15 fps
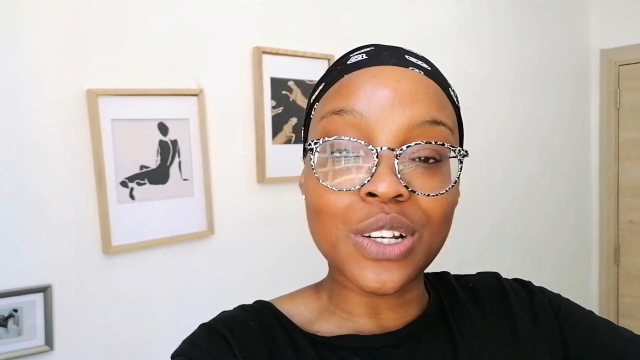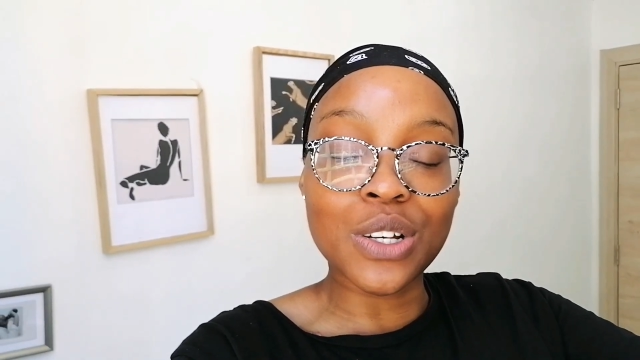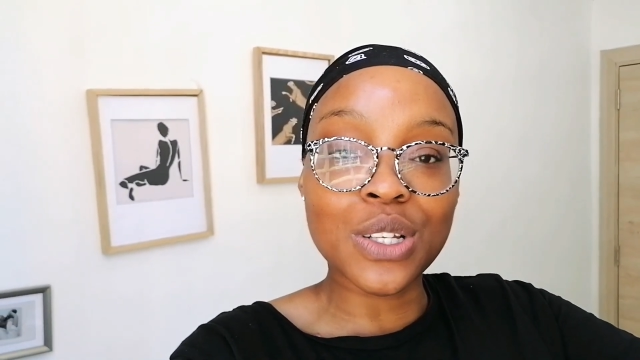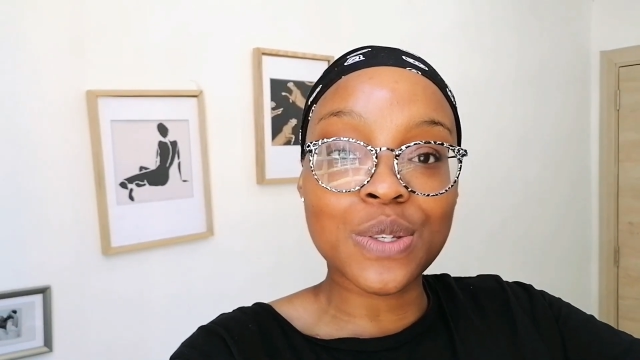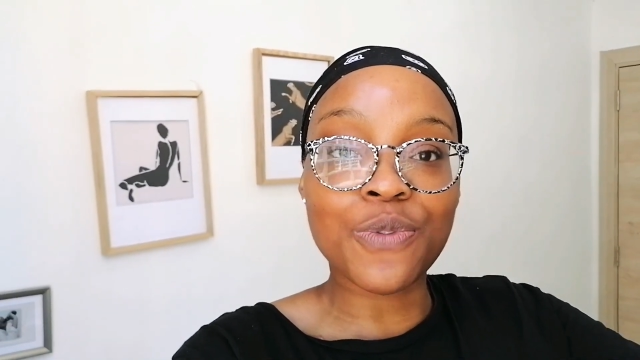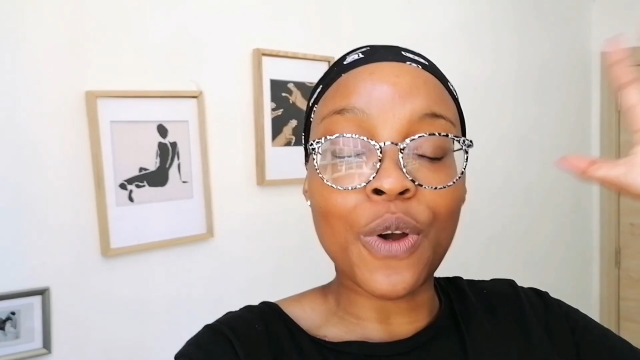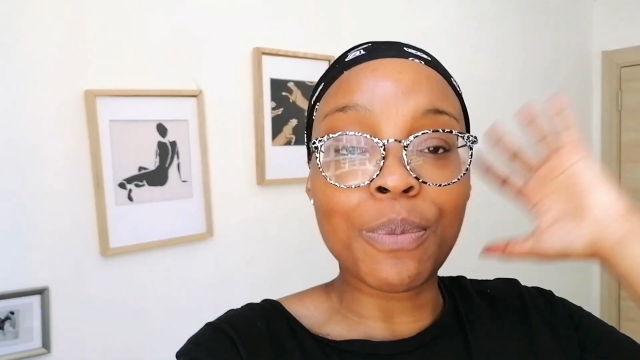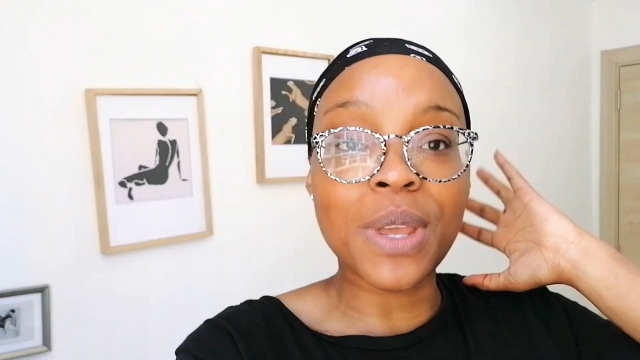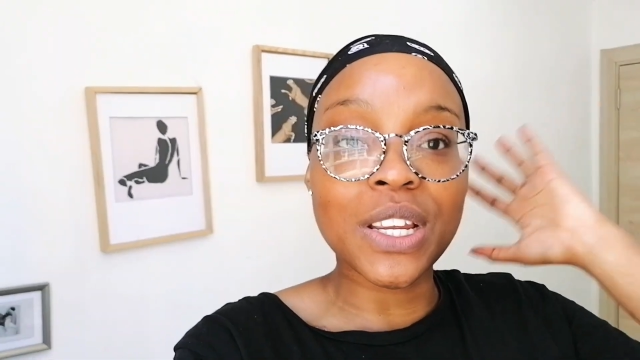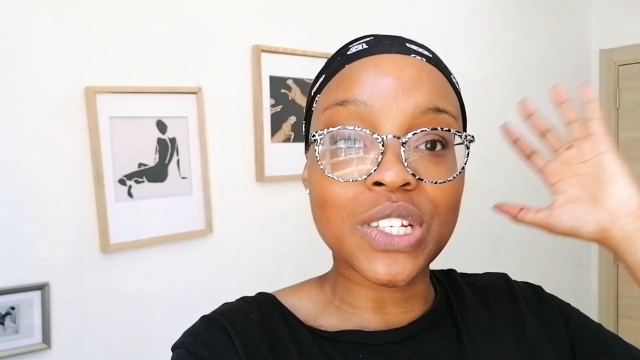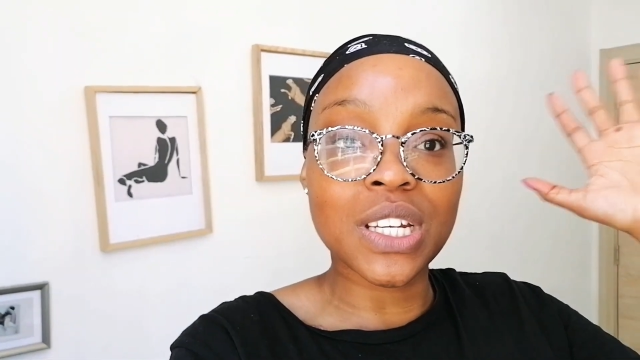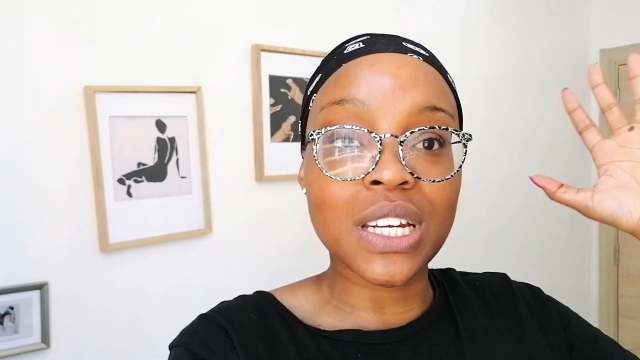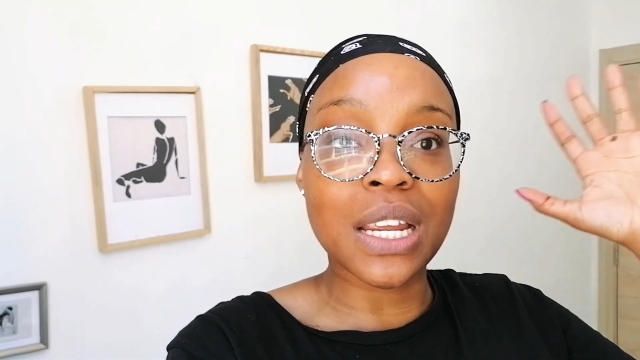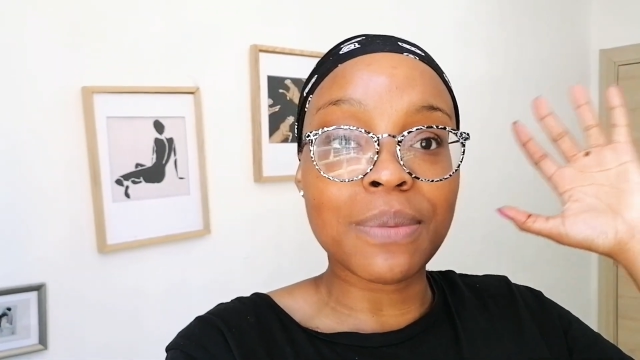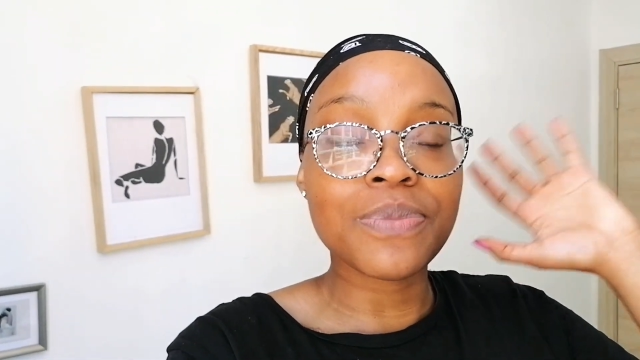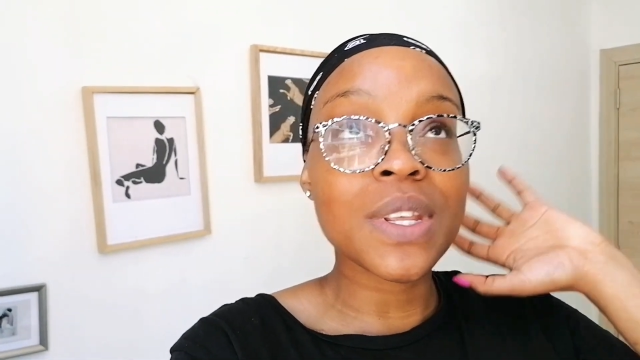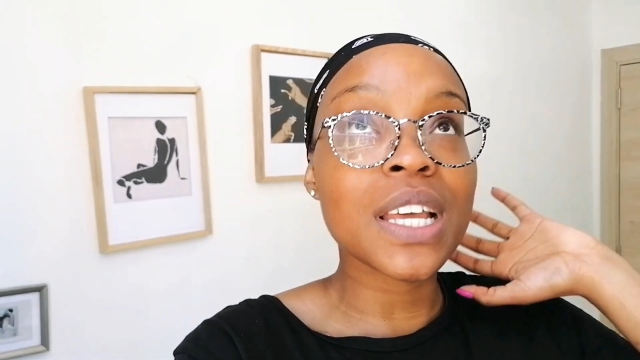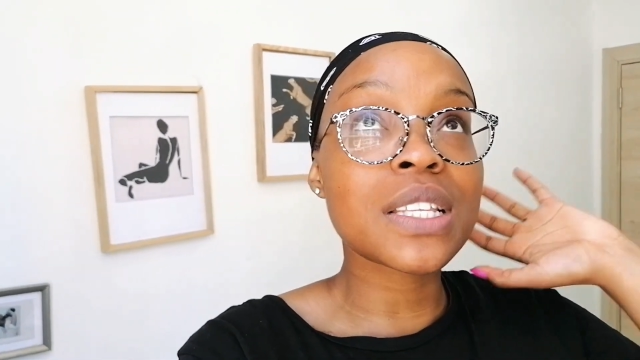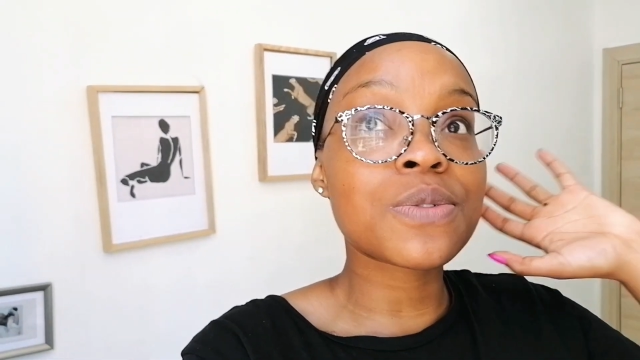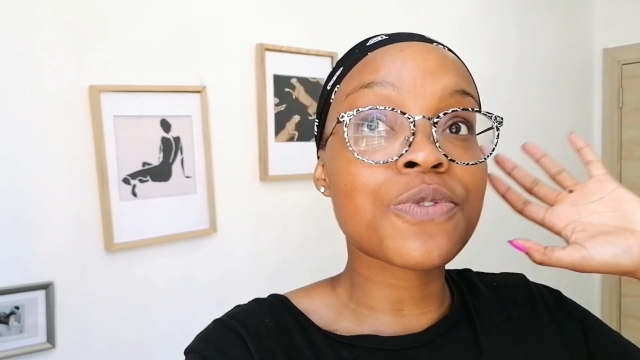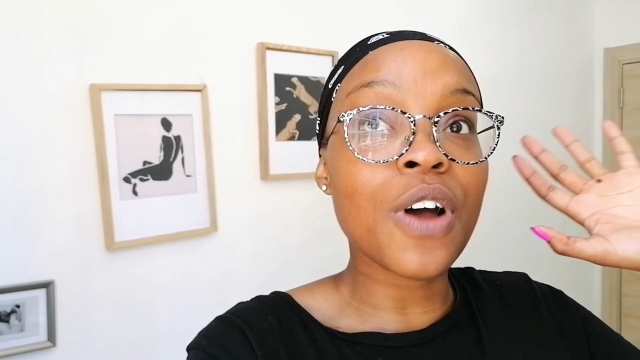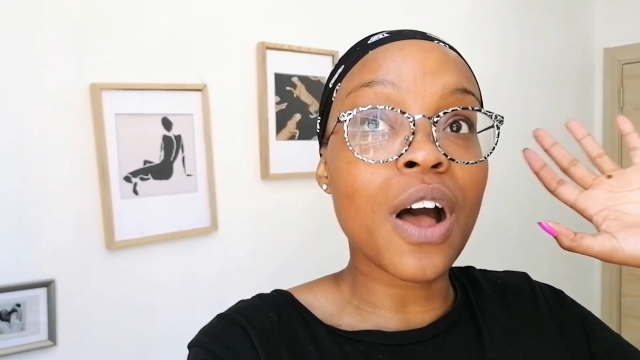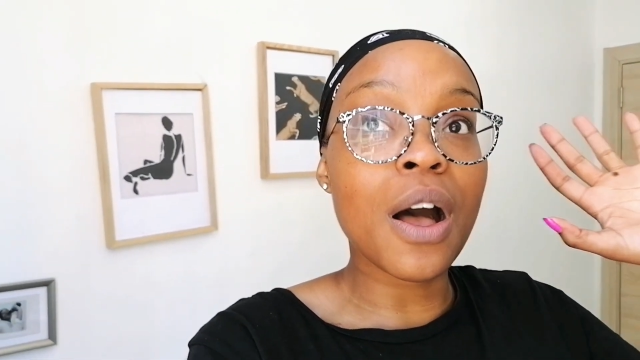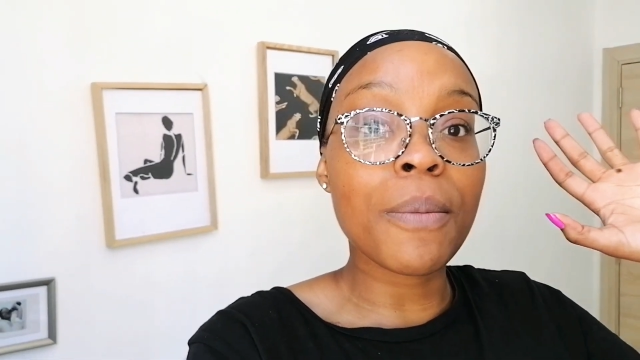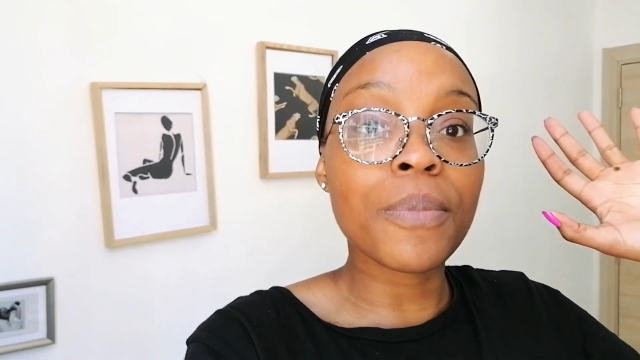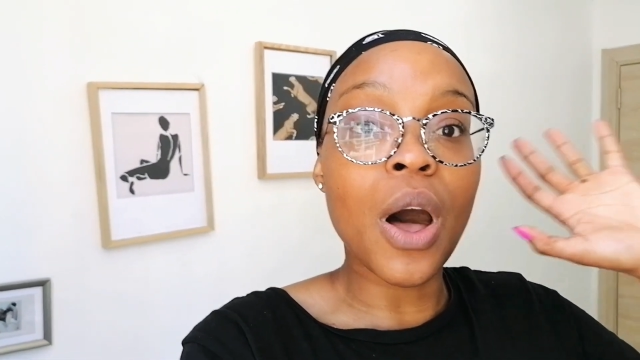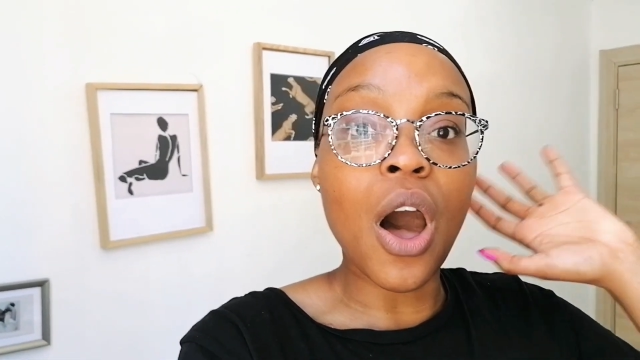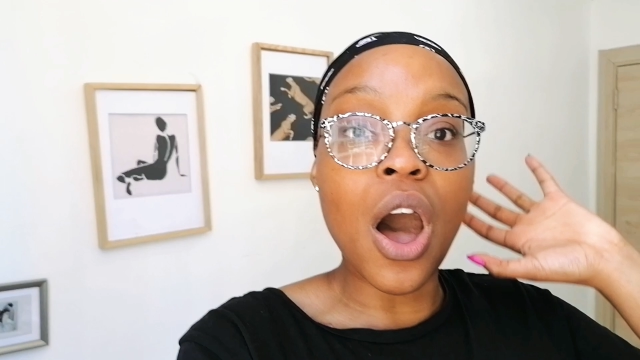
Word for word: looks from H and M. It's from